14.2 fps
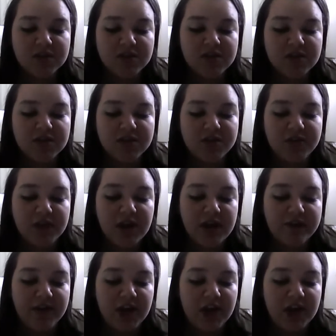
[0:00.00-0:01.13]
Does the student
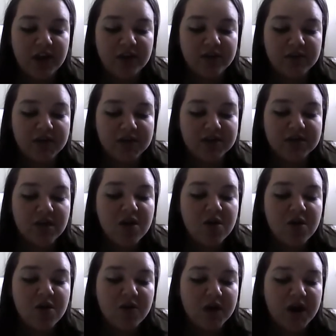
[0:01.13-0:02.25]
have any illness
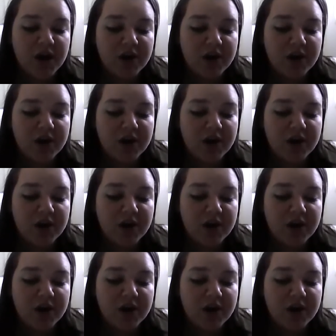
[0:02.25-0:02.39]
or